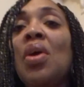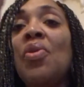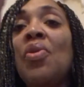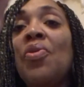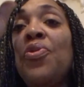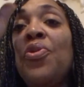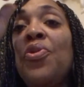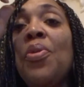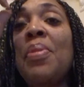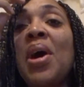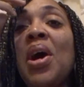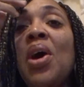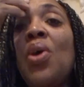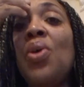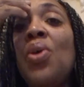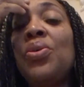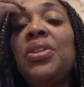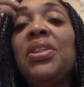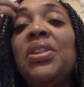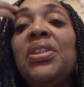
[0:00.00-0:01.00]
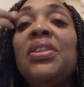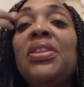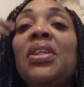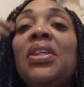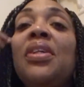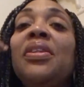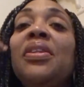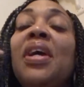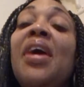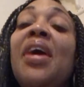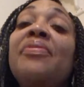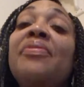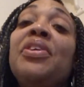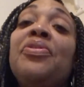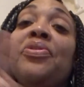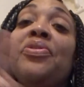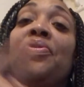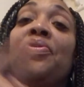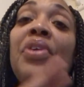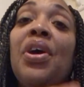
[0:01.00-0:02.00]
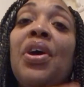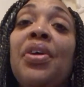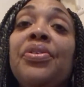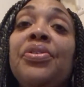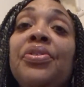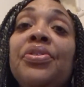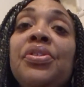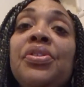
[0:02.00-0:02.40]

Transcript: For my oldest son, they have different fathers.